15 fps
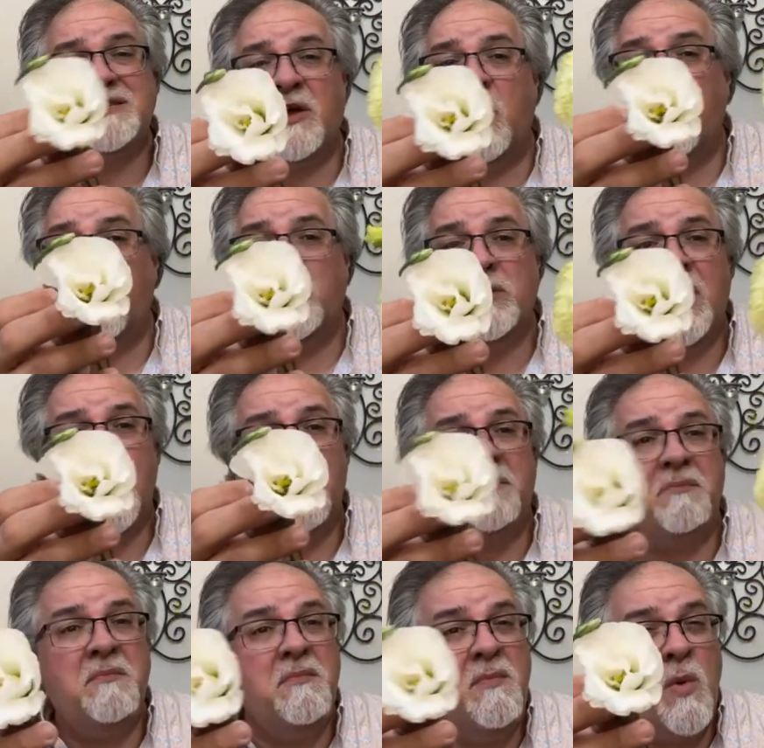a whole
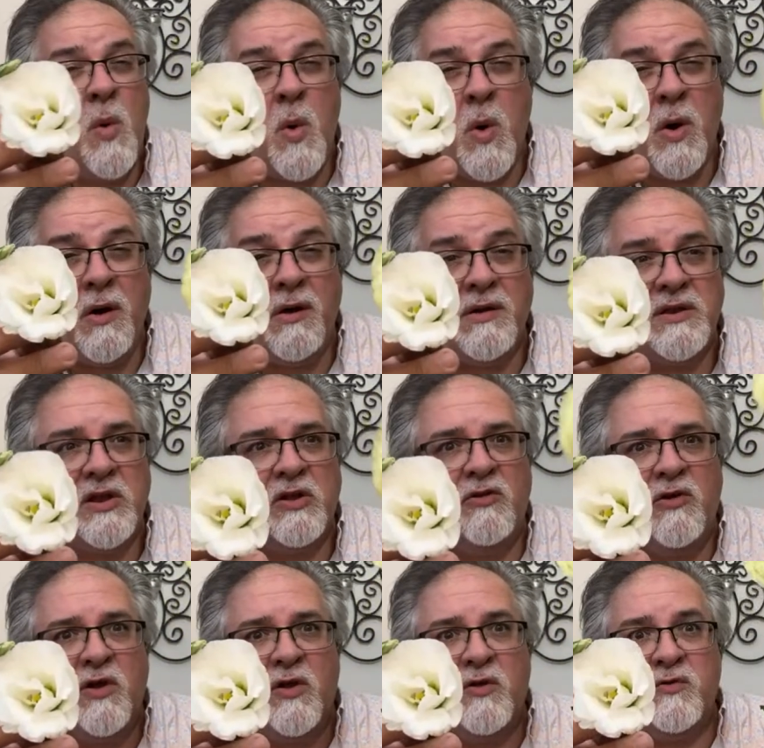lot more to
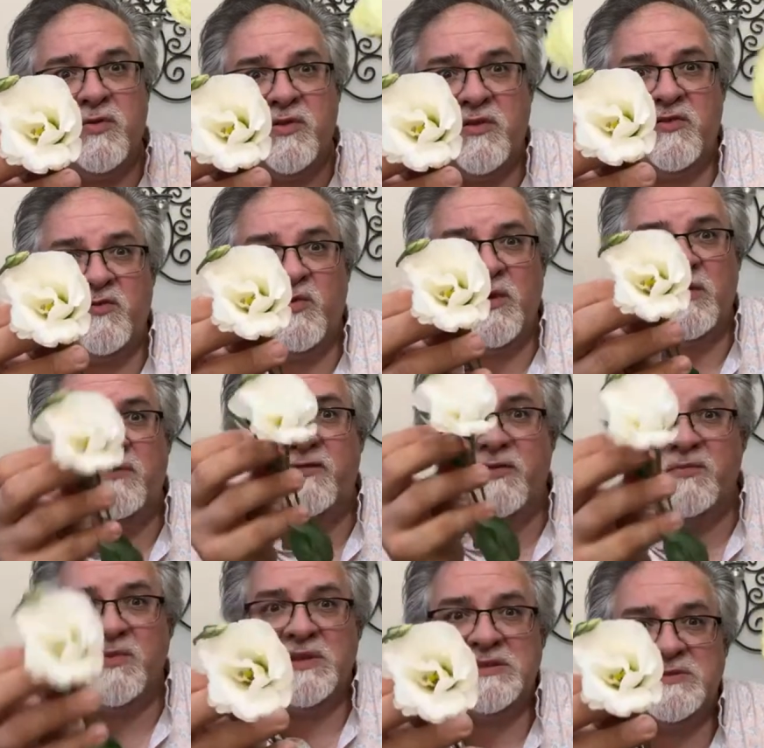grow this one
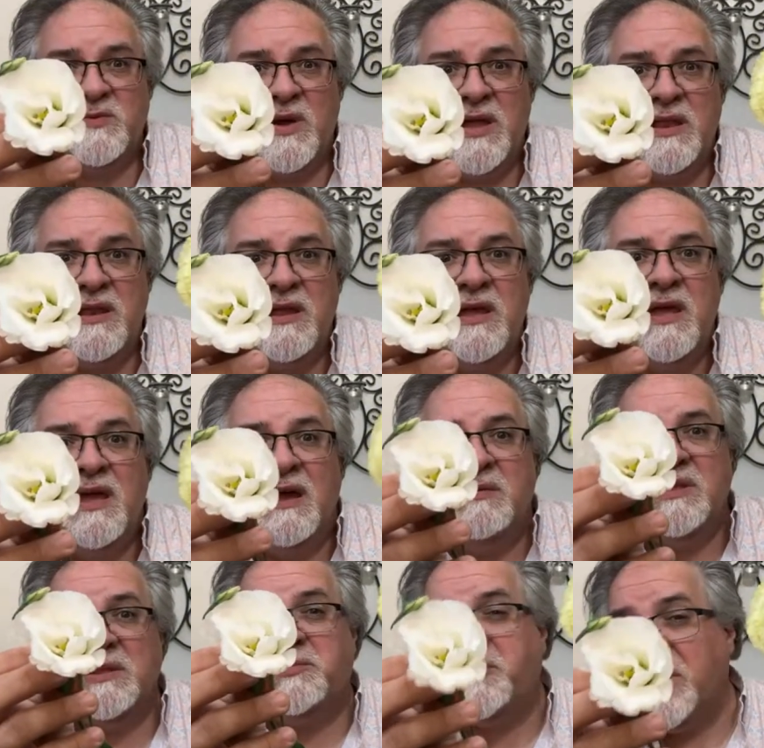from this one. I
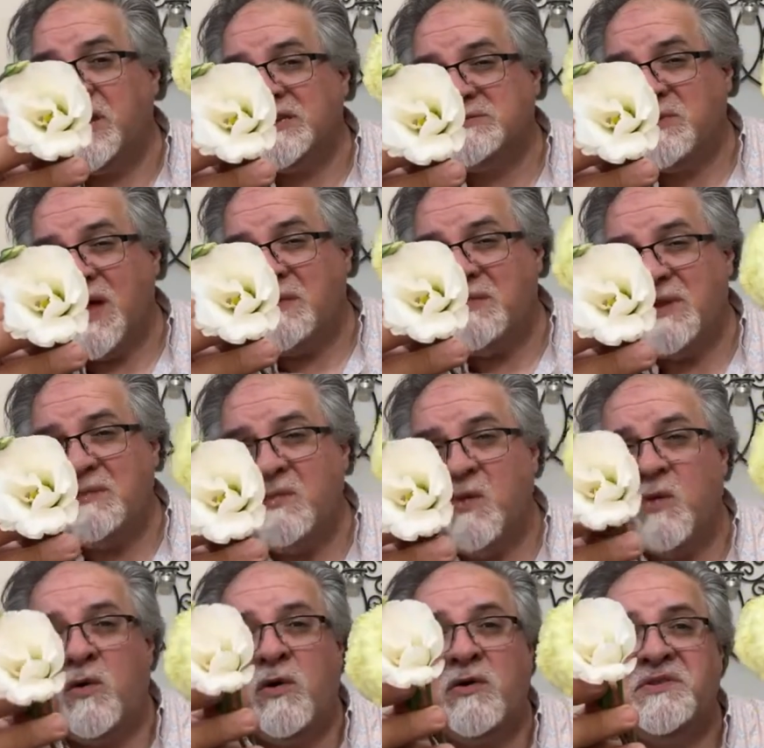mean, the plugs might be
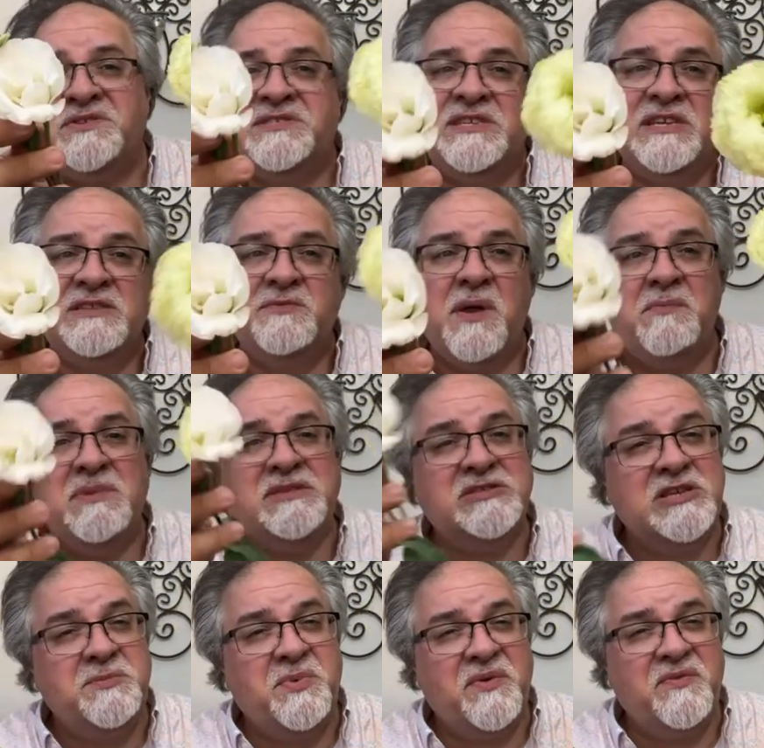more, the seeds might be
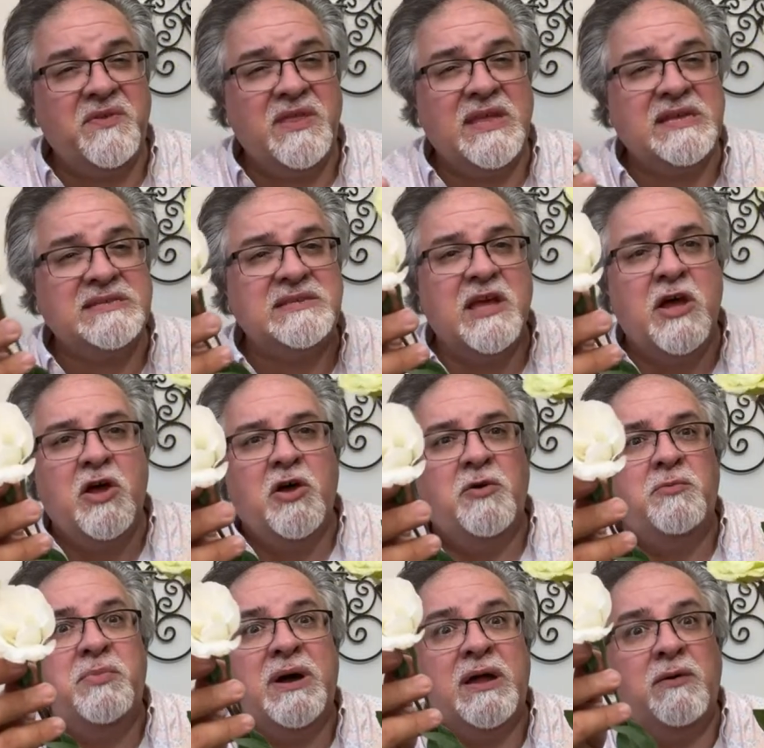cheaper for this,
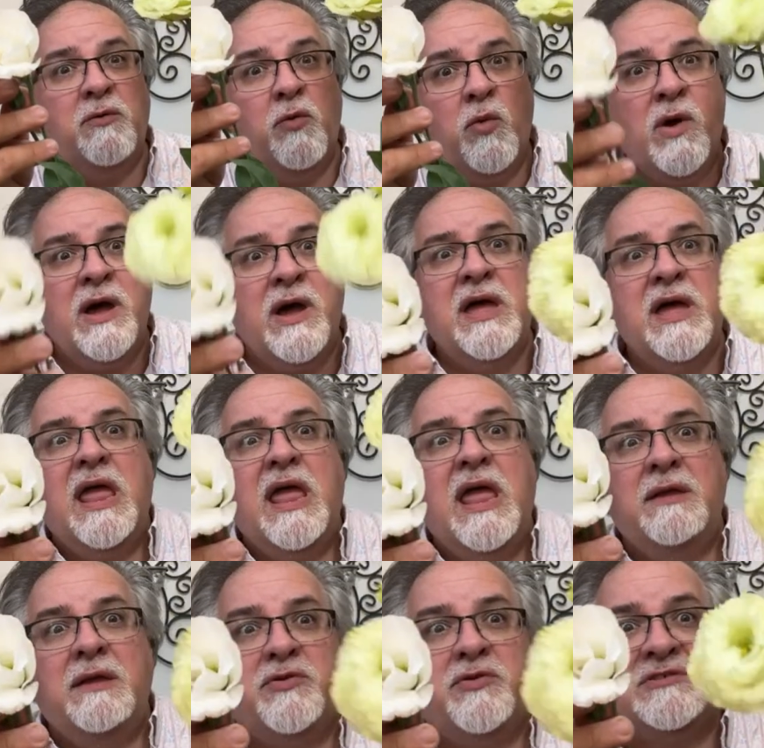but what
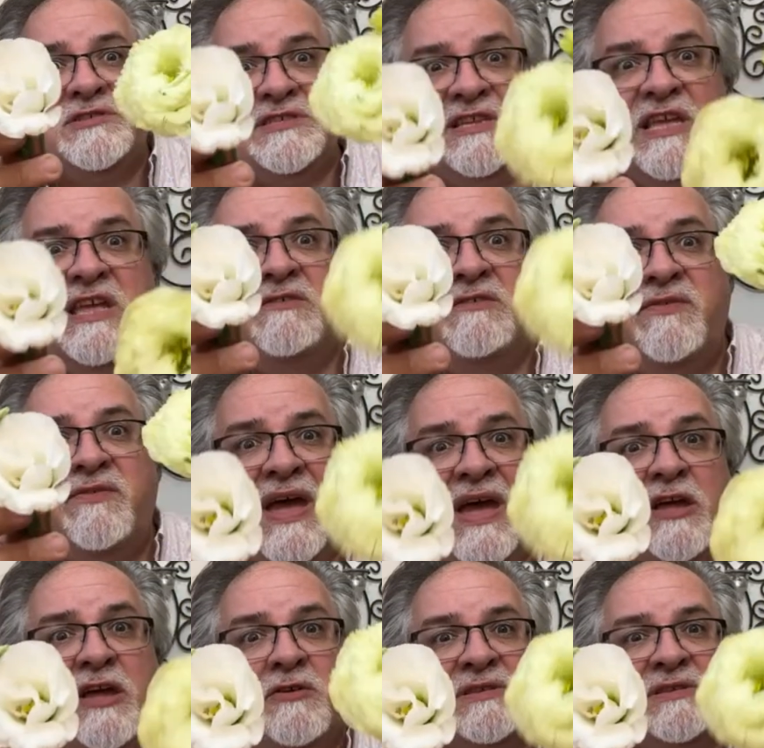a perceived
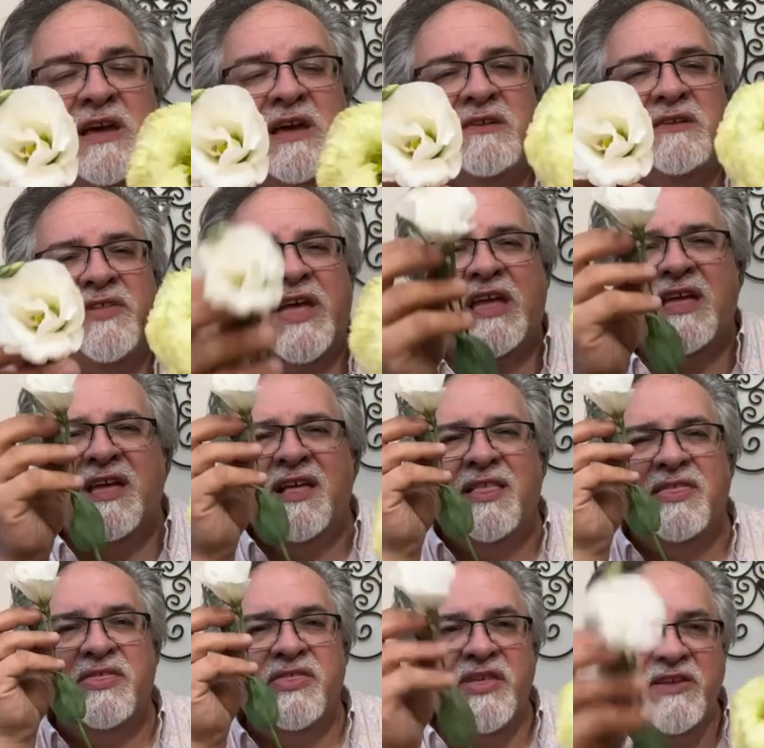value. It's kind of like,
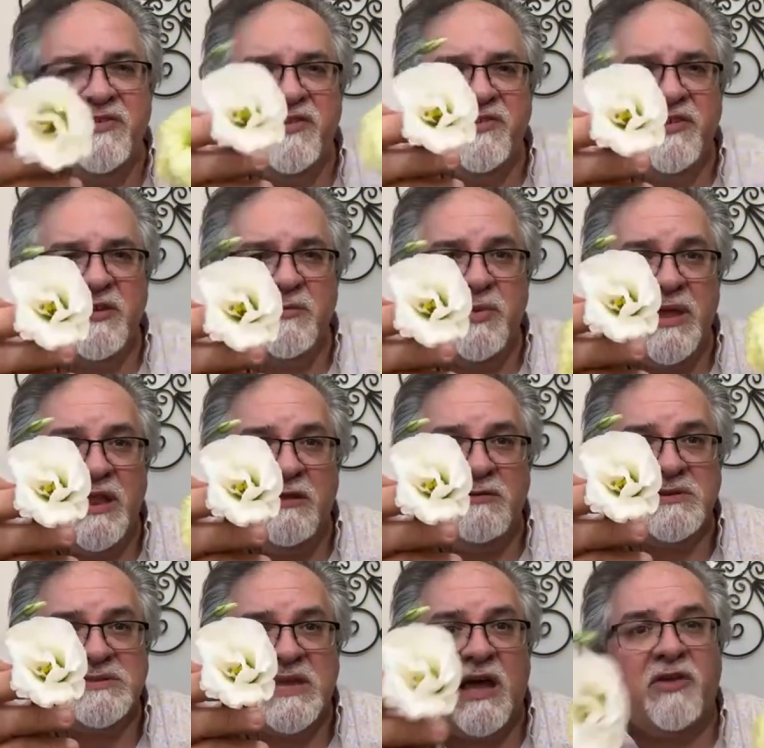this is competing
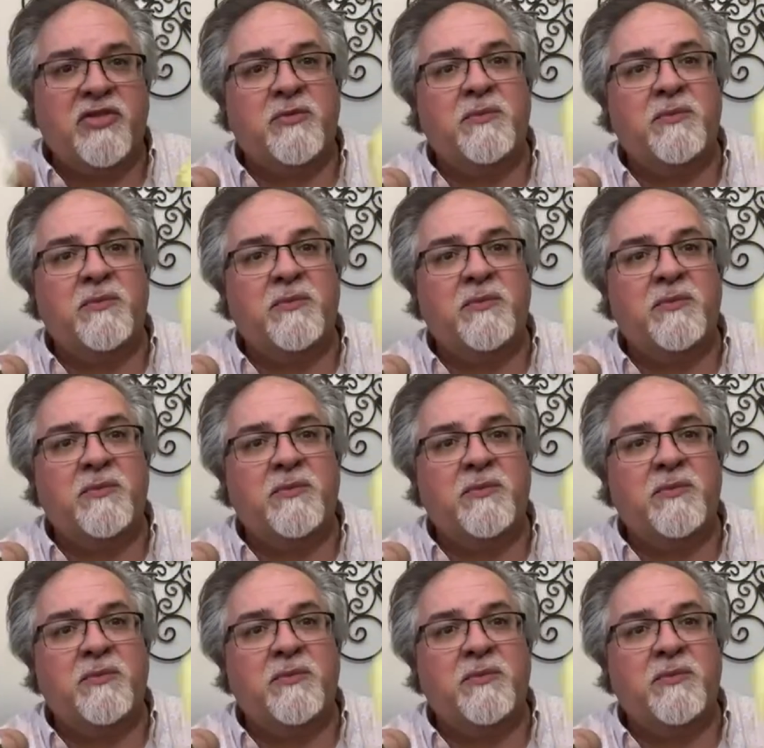with South